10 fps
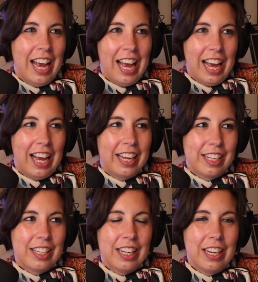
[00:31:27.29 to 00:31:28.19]

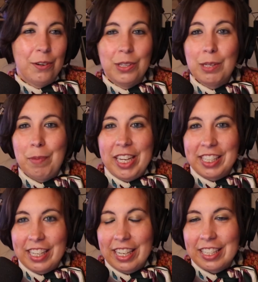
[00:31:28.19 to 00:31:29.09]
And it was
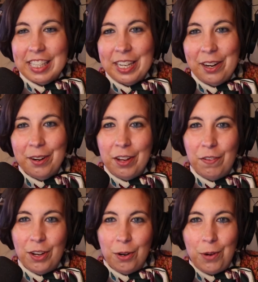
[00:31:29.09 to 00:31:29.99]
amazing. And so
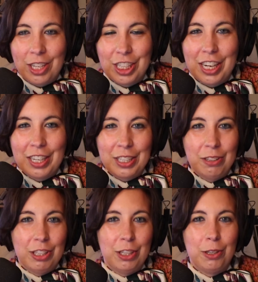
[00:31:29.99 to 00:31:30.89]
if you're watching on
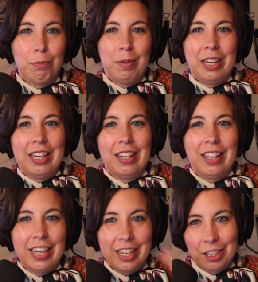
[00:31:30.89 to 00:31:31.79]
YouTube,
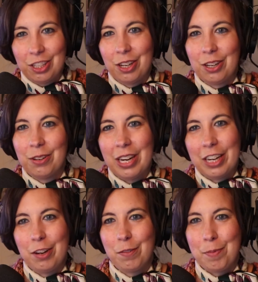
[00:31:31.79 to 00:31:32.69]
in the intro
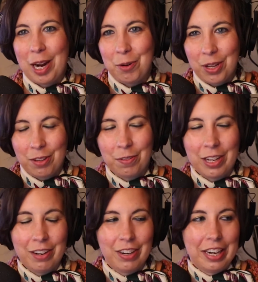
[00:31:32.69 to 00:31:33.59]
of my What the
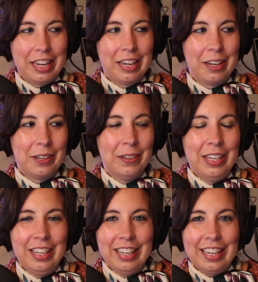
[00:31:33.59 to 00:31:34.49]
Flight Radio
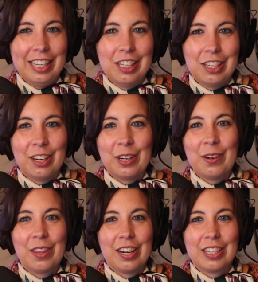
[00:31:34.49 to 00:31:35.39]

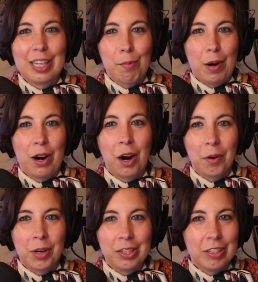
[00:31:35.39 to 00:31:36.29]
intro, there's a
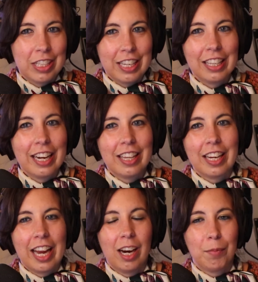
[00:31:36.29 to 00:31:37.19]
part where you see like the
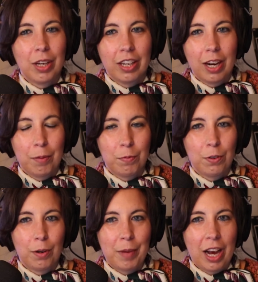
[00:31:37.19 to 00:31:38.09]
camera come
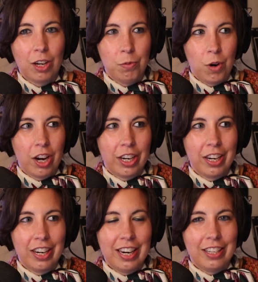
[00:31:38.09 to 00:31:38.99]
from out of
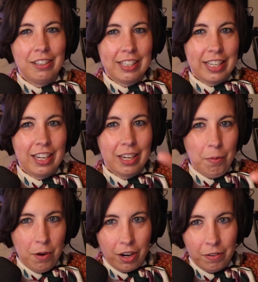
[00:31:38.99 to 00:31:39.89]
water and you see like
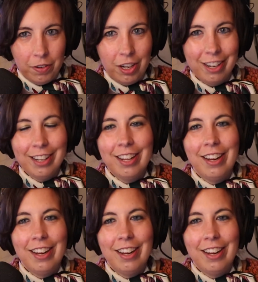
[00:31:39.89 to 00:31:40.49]
a waterfall.